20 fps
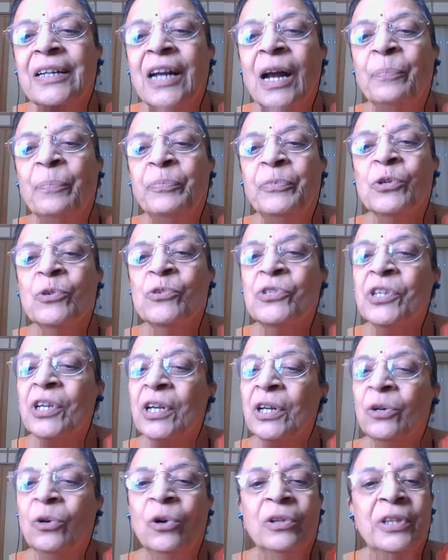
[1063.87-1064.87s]
up to
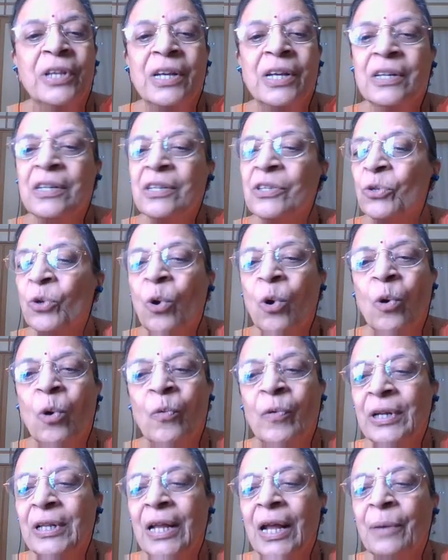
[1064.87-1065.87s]
0, there is no
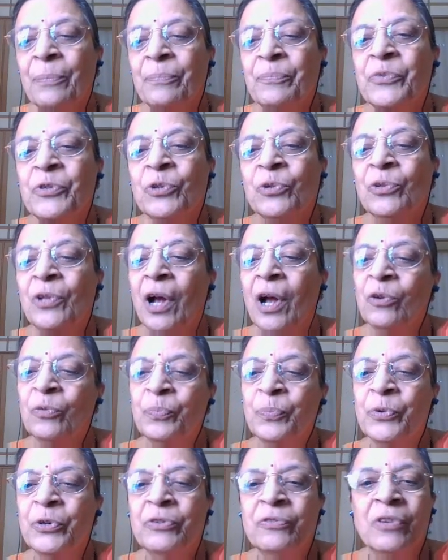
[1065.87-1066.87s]
overlap. So the
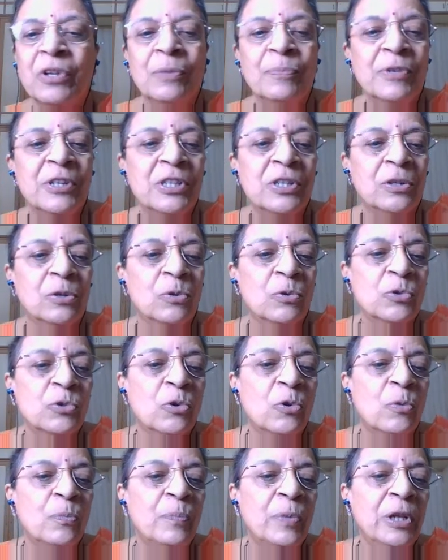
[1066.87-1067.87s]
output will be 0.
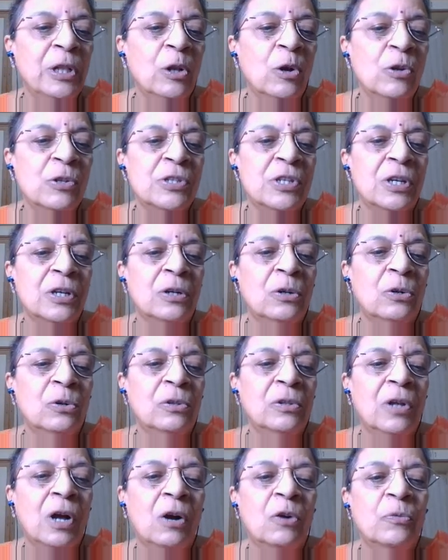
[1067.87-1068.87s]
So below 0,
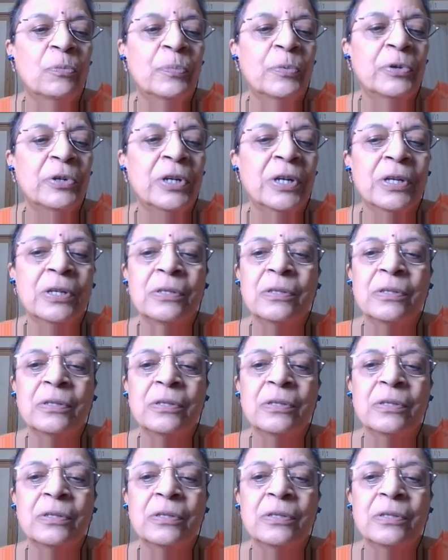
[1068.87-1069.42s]
the output is